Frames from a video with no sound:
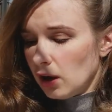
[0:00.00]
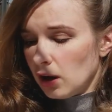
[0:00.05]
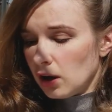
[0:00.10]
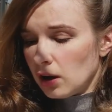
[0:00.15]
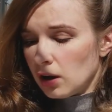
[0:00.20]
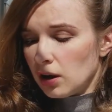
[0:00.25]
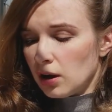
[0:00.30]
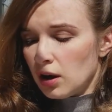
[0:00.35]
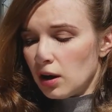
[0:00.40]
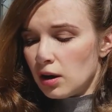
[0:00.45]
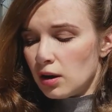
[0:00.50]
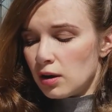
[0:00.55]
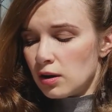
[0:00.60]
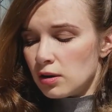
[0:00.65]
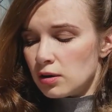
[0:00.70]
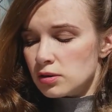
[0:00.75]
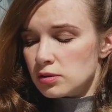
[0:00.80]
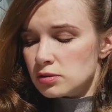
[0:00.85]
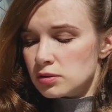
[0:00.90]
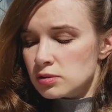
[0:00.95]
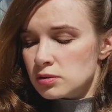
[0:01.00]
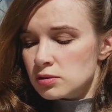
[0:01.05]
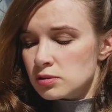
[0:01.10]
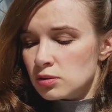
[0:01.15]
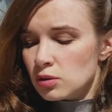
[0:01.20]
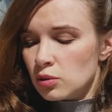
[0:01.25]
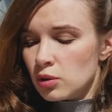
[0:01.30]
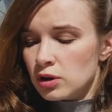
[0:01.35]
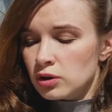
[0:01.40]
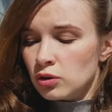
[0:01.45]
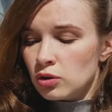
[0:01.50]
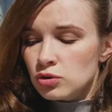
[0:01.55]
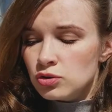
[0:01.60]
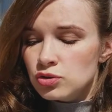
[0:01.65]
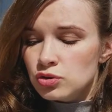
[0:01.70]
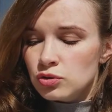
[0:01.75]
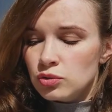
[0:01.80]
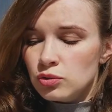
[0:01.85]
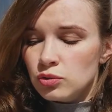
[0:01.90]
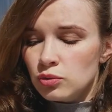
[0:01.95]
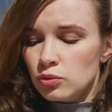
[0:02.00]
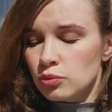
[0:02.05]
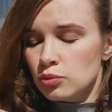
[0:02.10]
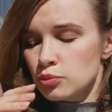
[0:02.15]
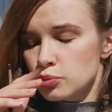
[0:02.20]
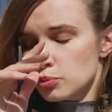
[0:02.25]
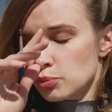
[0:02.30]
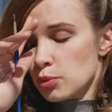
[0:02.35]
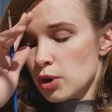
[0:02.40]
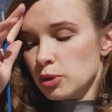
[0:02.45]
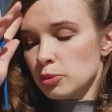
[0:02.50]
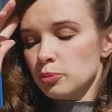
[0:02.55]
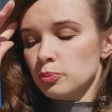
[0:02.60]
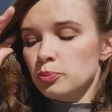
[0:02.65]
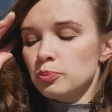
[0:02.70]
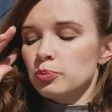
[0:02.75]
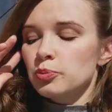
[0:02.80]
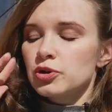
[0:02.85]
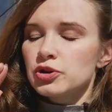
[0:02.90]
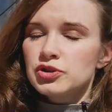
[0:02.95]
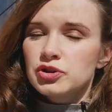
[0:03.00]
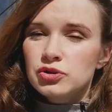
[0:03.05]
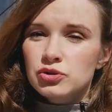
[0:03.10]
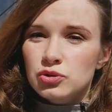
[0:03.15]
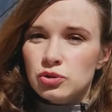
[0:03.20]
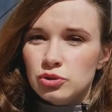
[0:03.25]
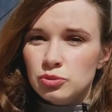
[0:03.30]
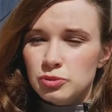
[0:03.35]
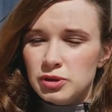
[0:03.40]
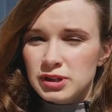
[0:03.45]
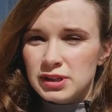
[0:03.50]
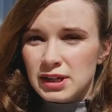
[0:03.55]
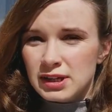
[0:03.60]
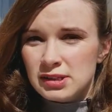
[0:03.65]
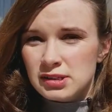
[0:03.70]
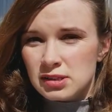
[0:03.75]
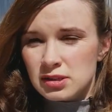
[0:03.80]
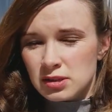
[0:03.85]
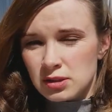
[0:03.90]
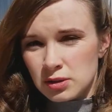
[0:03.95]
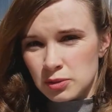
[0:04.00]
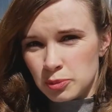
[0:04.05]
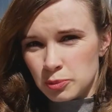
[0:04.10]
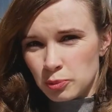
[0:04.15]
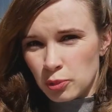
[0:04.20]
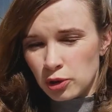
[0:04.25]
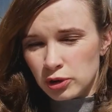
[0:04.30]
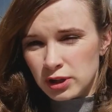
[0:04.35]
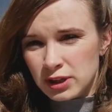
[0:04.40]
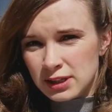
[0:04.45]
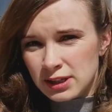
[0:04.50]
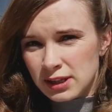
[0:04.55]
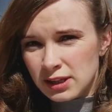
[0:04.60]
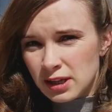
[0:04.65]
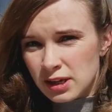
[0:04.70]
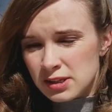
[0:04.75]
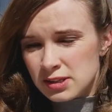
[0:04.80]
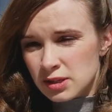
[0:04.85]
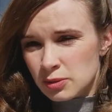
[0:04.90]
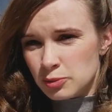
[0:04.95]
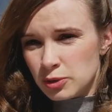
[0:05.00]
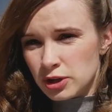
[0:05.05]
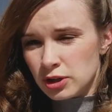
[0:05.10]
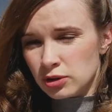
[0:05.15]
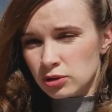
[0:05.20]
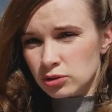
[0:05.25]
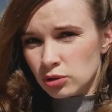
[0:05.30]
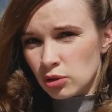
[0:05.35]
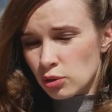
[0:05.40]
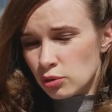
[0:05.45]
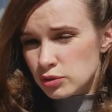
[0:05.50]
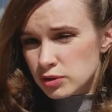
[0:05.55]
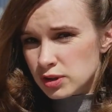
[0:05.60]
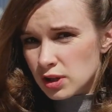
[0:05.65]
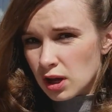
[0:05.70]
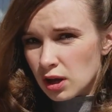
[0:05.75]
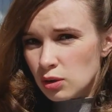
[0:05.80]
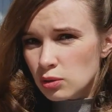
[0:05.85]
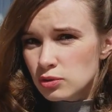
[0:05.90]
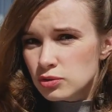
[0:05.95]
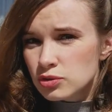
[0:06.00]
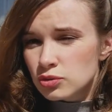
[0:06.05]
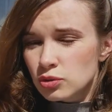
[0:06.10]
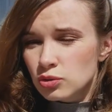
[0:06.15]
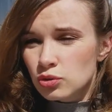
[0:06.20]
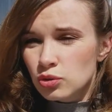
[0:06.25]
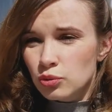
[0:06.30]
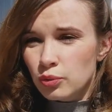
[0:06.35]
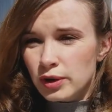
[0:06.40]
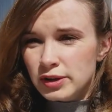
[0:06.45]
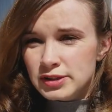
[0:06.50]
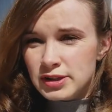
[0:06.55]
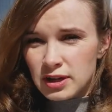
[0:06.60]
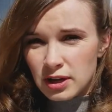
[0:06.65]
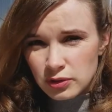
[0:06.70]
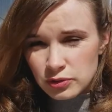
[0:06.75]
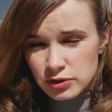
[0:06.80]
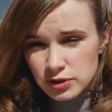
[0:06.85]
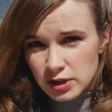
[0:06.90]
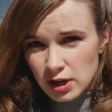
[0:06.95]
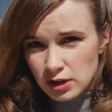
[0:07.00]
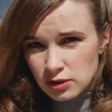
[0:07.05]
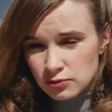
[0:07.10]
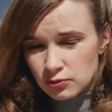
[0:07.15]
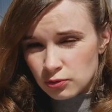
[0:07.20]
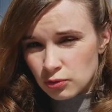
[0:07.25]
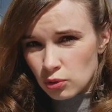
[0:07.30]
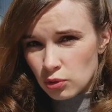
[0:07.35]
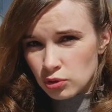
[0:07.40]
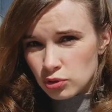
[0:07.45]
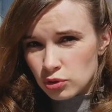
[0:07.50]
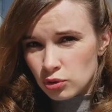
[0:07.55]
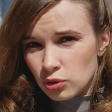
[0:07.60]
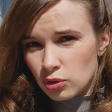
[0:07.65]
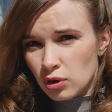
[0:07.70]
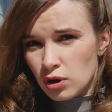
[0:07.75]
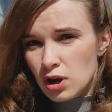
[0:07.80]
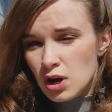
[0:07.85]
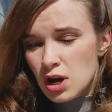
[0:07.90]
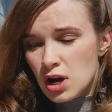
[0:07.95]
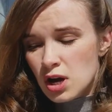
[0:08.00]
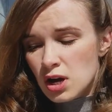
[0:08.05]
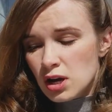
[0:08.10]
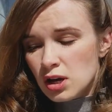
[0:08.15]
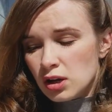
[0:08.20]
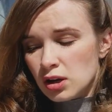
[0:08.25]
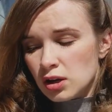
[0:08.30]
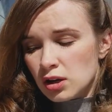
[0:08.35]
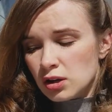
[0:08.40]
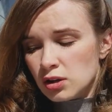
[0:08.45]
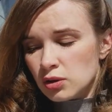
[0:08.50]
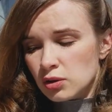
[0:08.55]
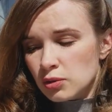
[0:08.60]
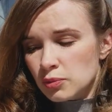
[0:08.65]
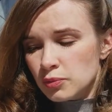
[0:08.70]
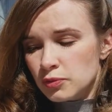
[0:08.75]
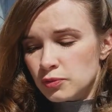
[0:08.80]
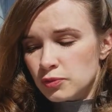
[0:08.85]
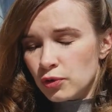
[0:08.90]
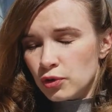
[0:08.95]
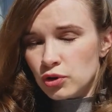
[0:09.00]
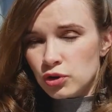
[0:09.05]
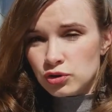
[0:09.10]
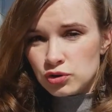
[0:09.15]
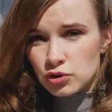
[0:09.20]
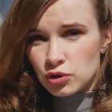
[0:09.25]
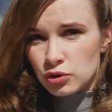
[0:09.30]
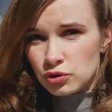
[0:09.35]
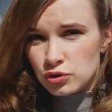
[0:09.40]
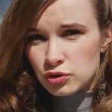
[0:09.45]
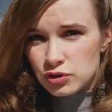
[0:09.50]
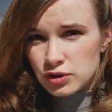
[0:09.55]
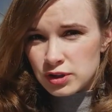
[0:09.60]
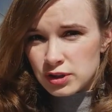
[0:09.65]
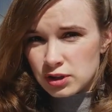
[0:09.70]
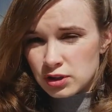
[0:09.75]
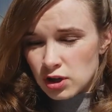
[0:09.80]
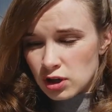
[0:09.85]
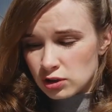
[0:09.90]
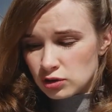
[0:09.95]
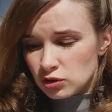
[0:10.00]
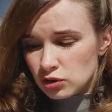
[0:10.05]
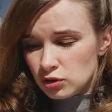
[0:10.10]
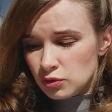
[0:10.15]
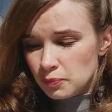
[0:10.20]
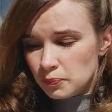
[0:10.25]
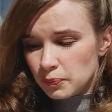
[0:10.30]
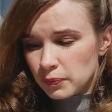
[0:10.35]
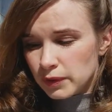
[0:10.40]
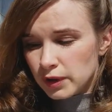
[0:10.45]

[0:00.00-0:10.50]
And also one person told me that polyclinics are being closed now, so you're waiting outside for your turn to see the doctor.